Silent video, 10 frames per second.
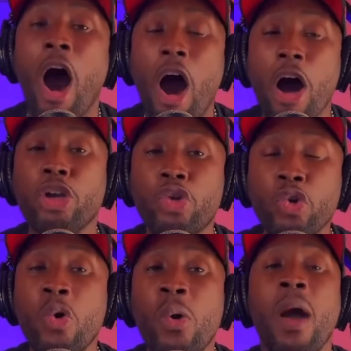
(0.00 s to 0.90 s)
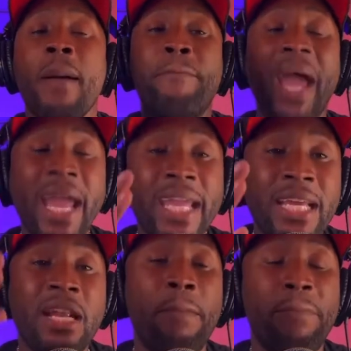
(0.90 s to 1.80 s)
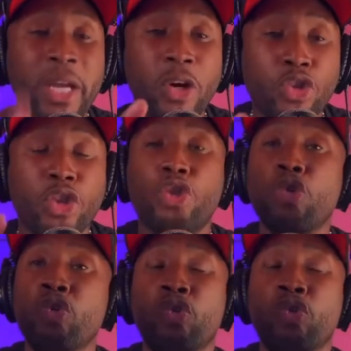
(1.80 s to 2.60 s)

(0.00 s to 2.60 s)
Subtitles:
are you paying the bills or do